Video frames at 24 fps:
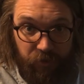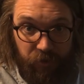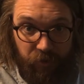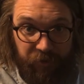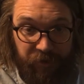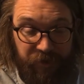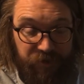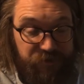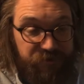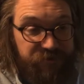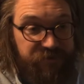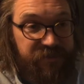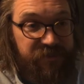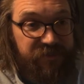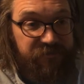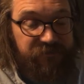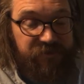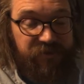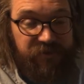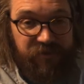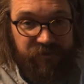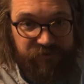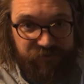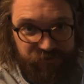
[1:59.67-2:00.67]
okay, your
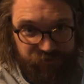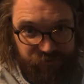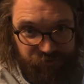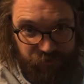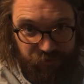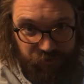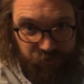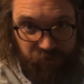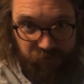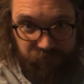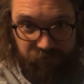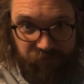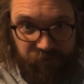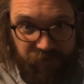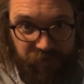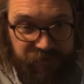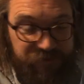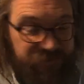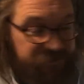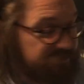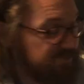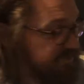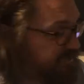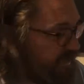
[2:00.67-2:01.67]
TV doesn't turn off, all right?
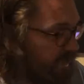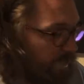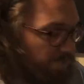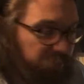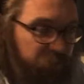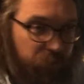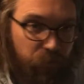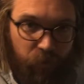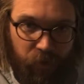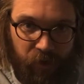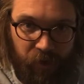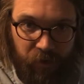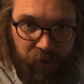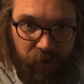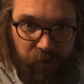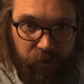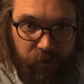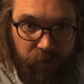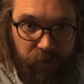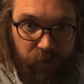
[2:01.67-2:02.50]
This is how we wire